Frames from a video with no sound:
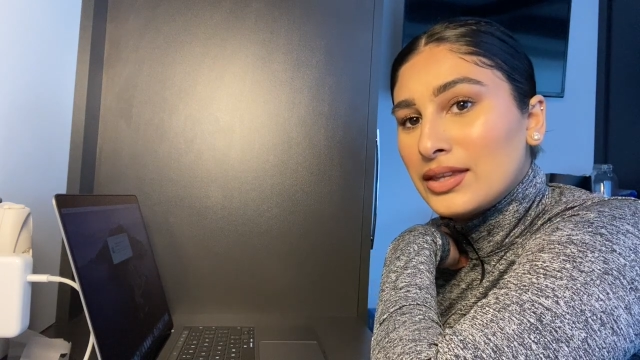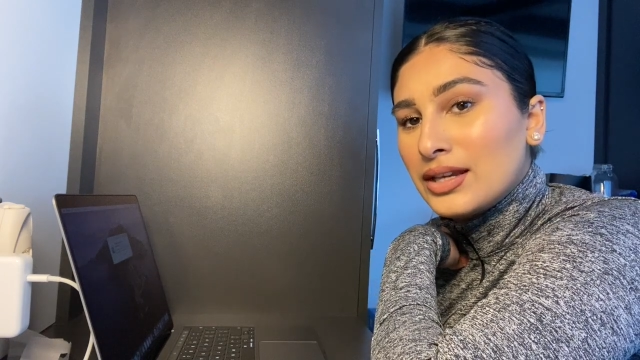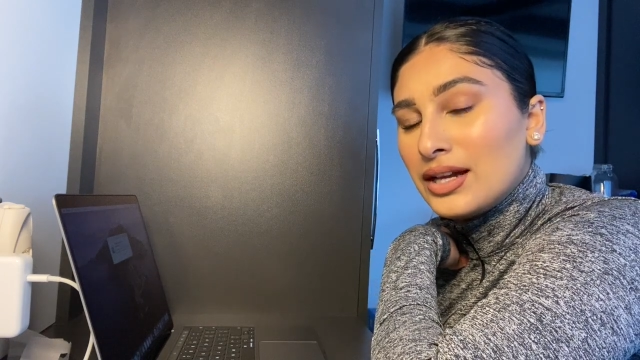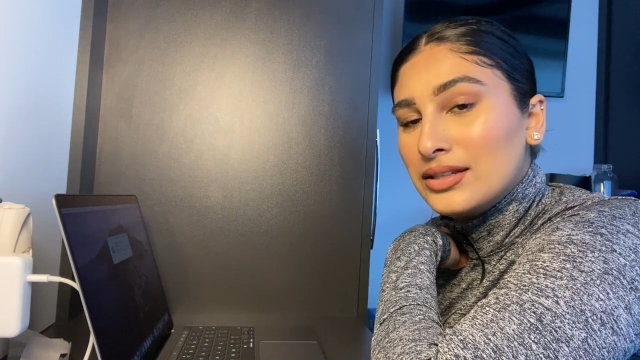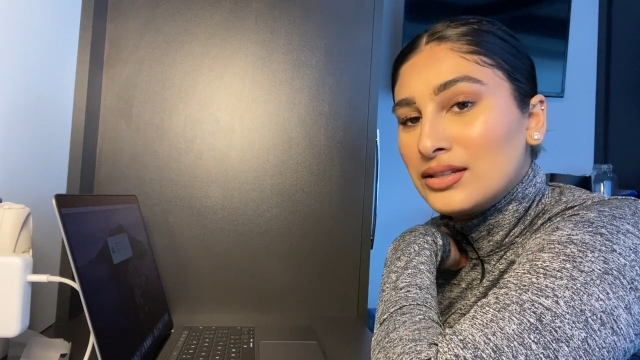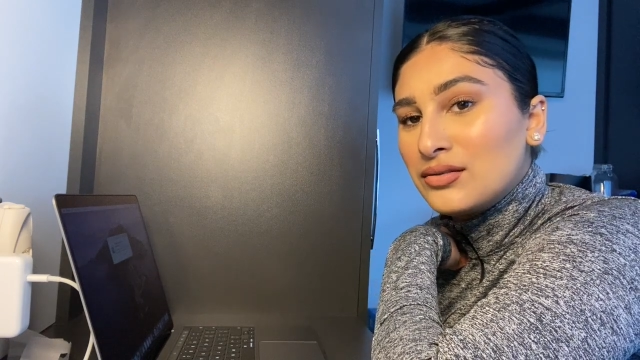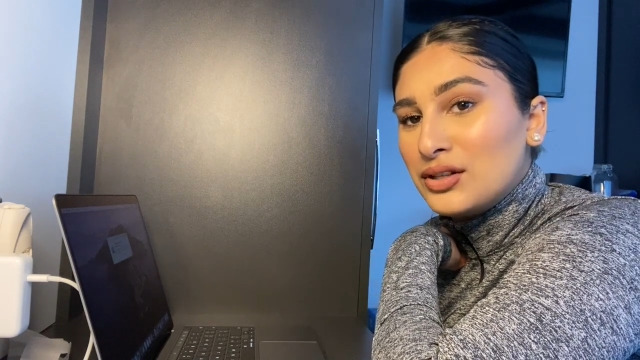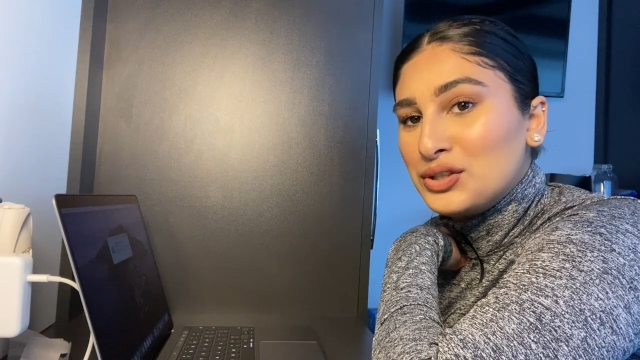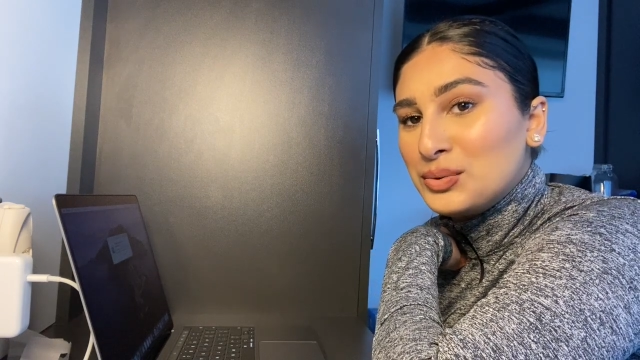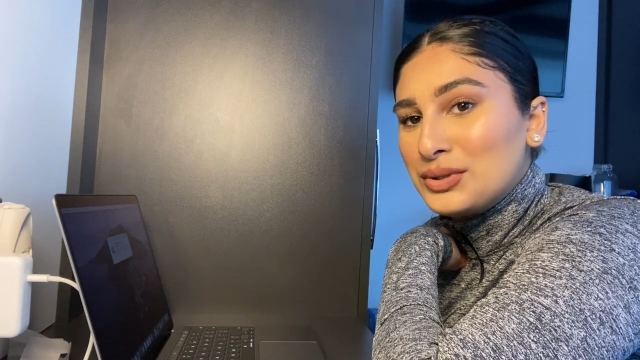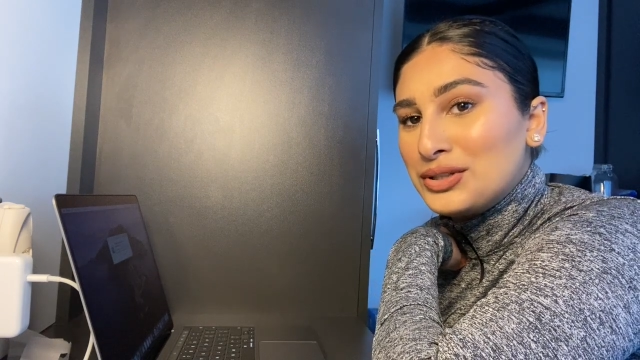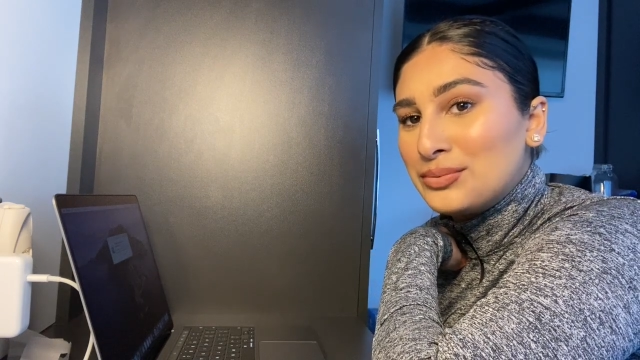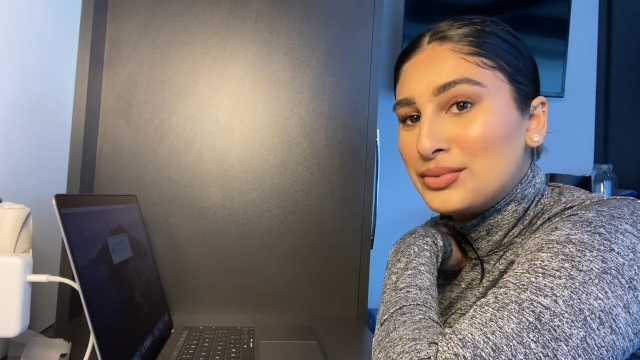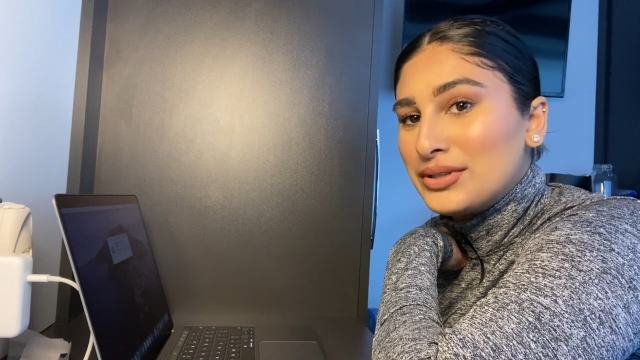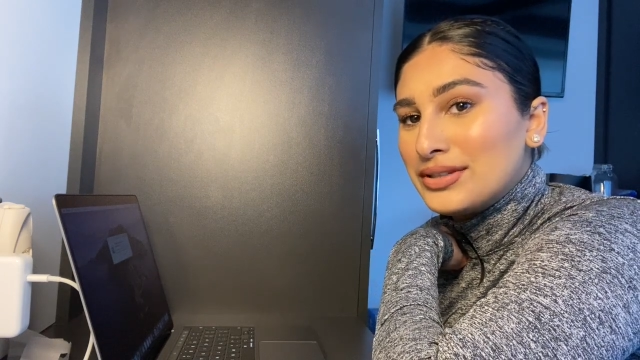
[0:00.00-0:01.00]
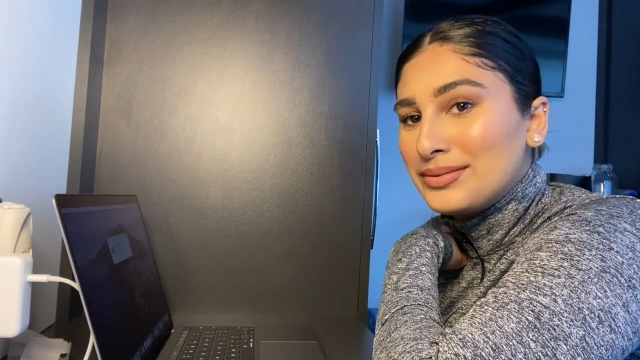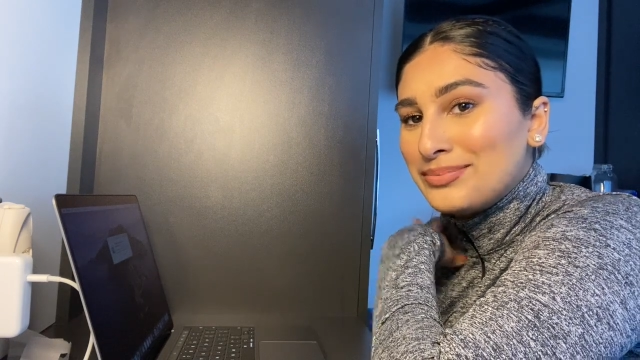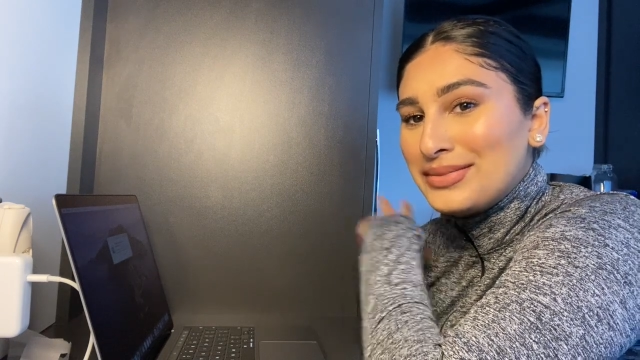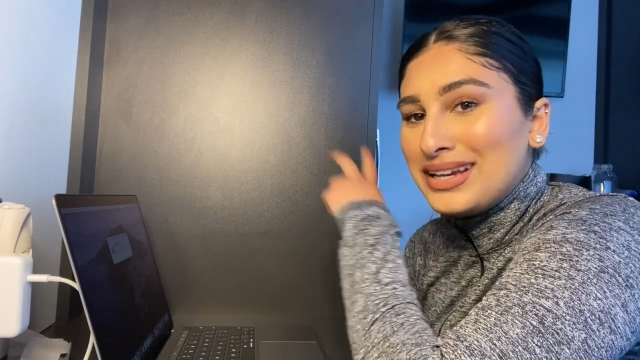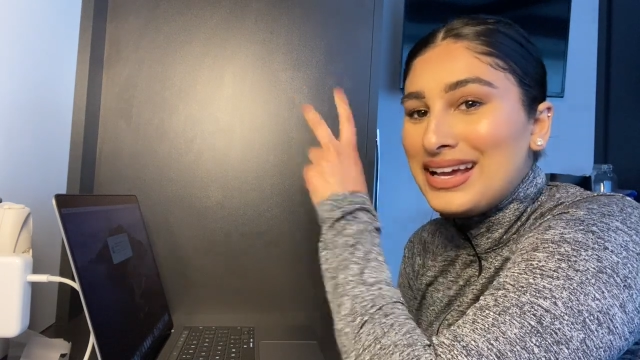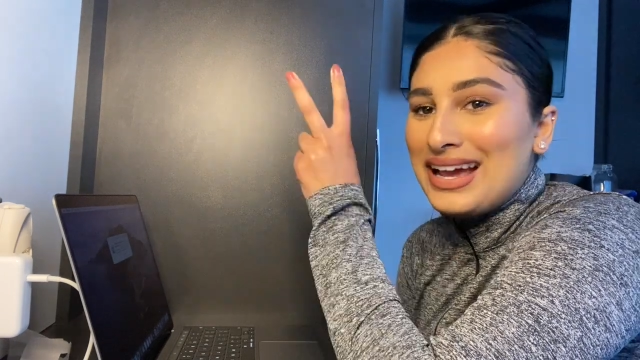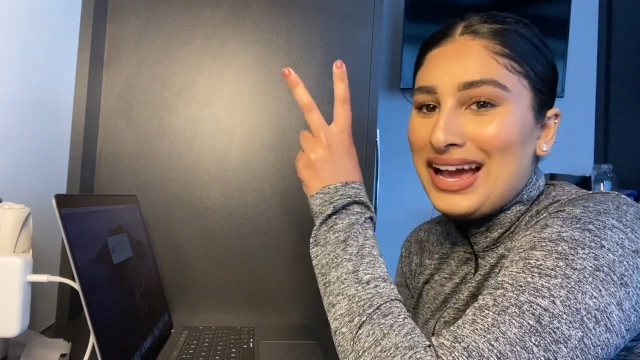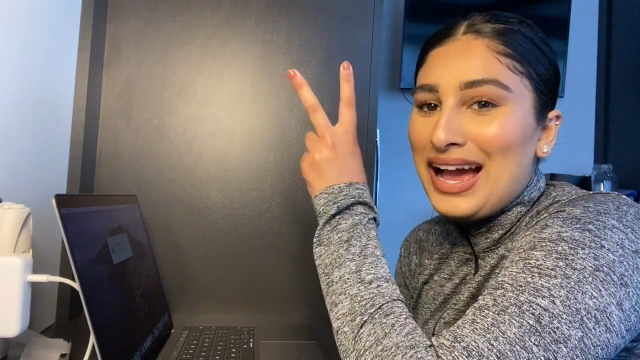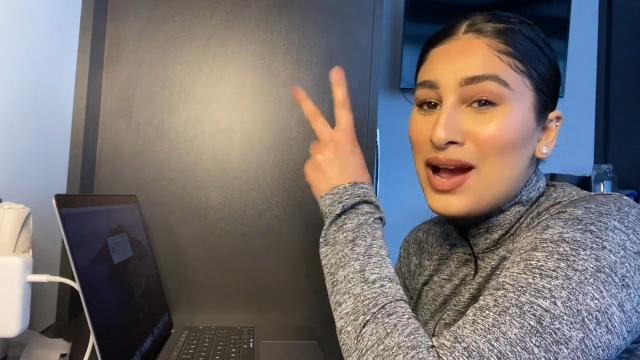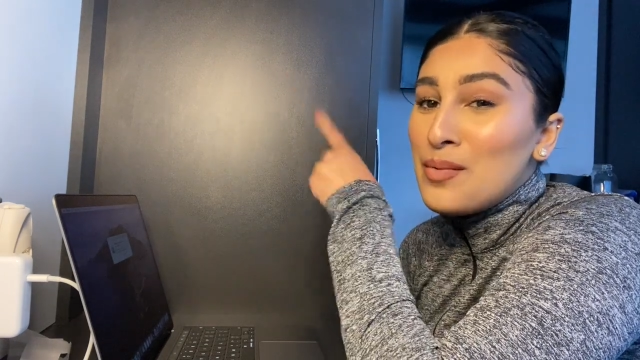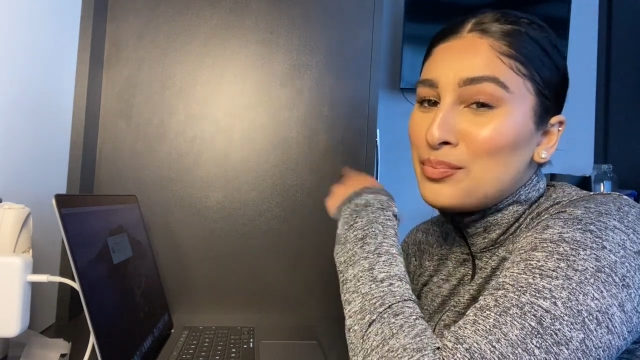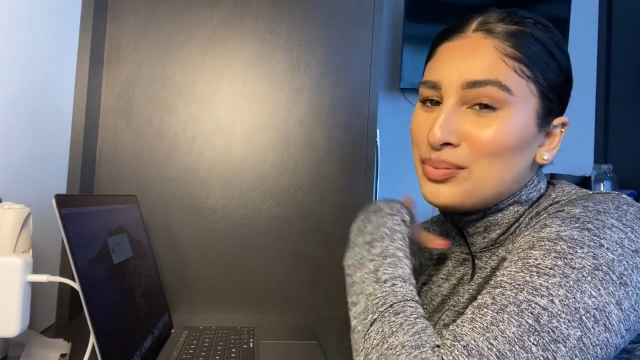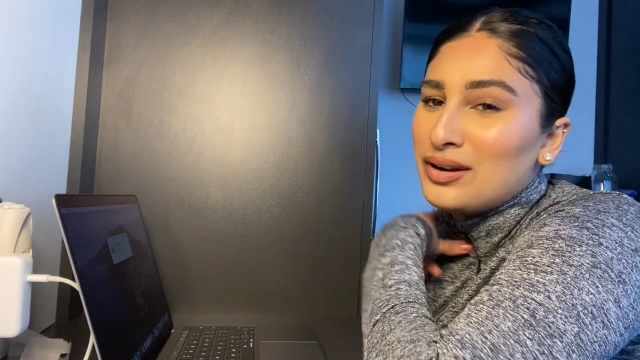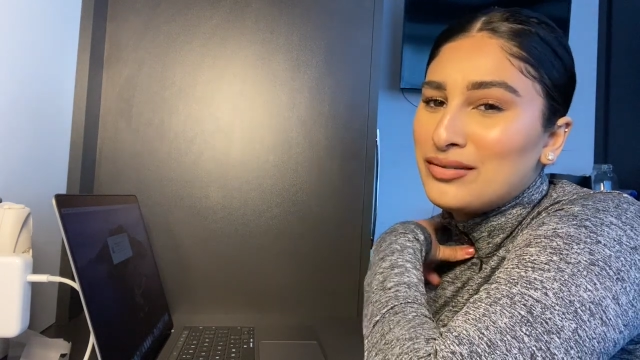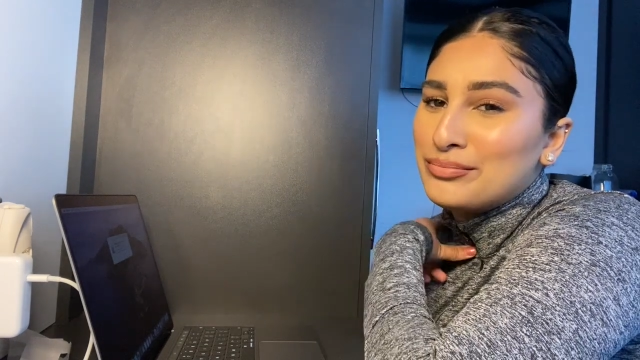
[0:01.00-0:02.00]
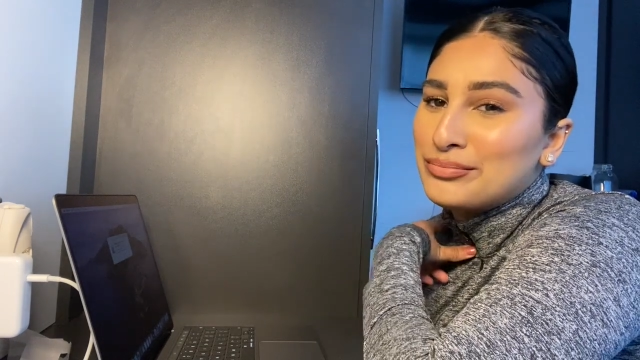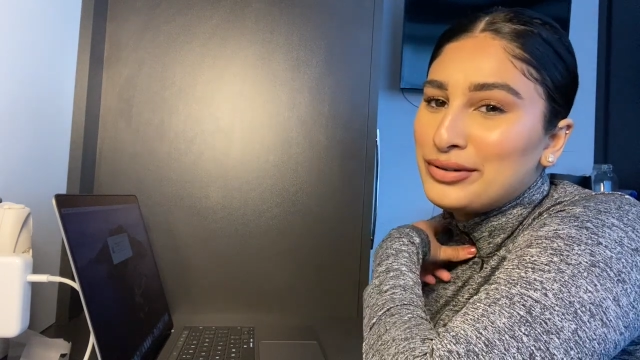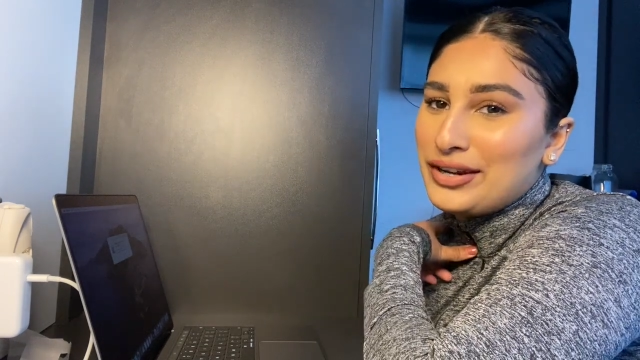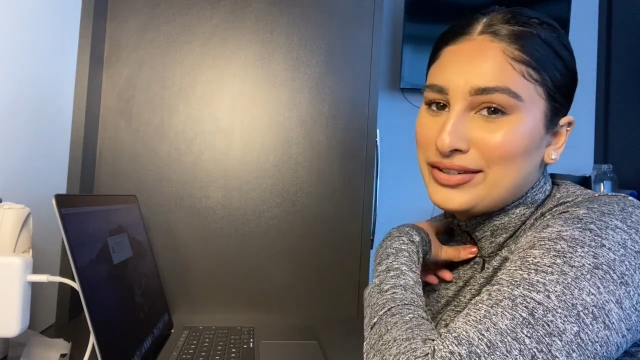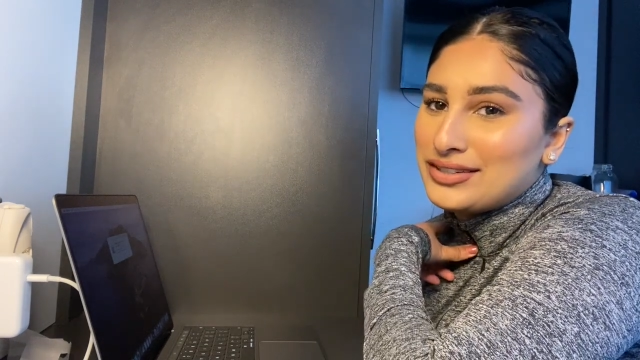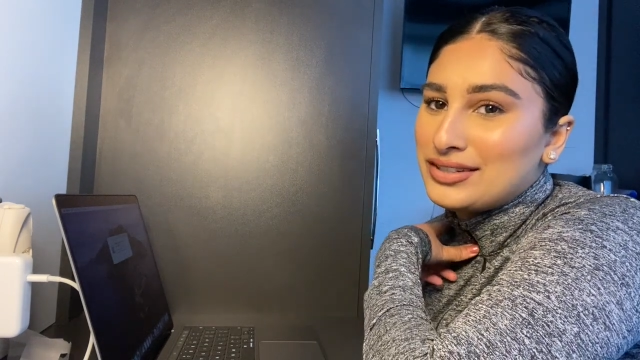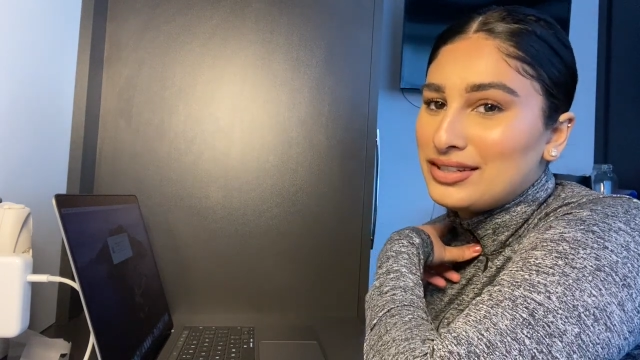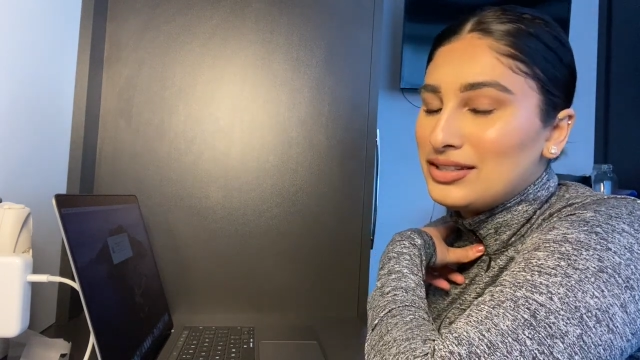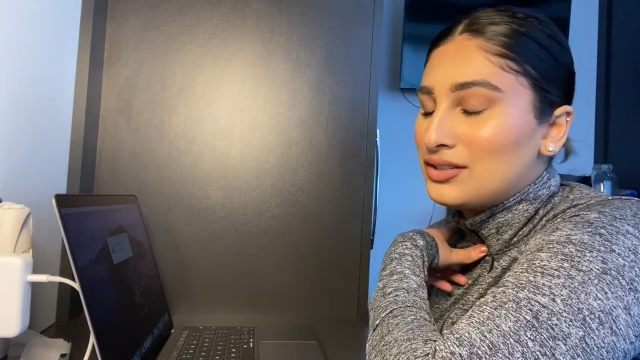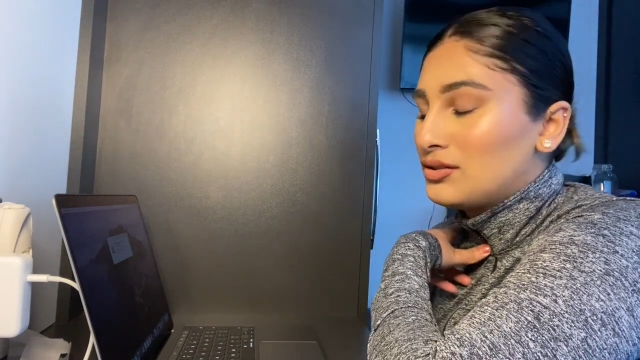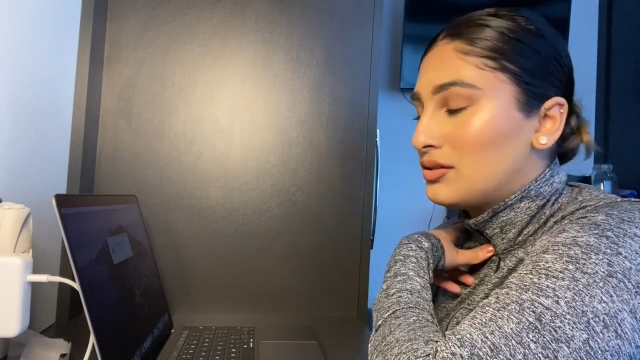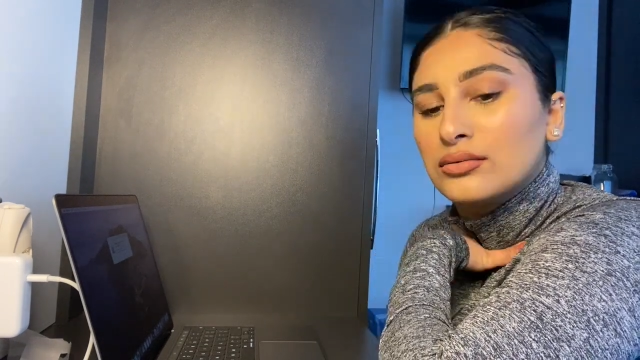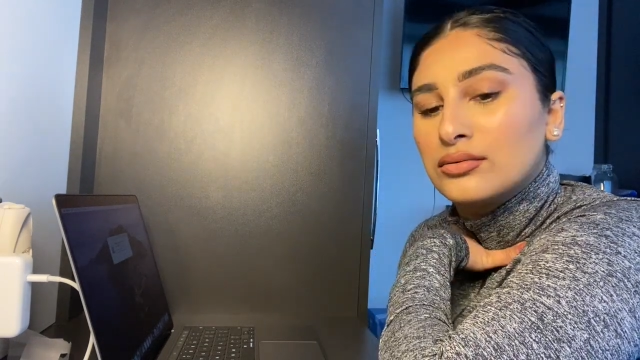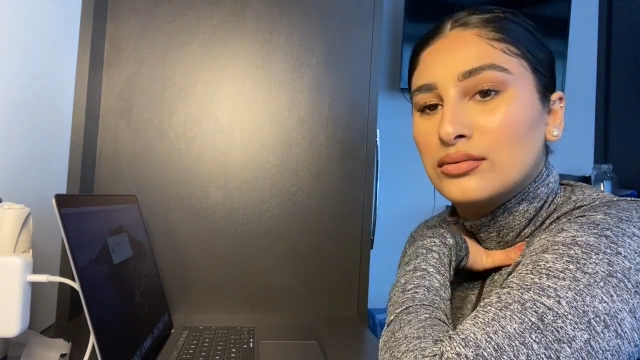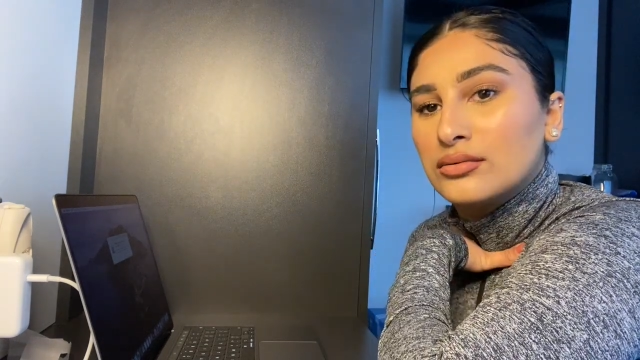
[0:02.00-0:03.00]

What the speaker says: as a graduation present. I'm practically done.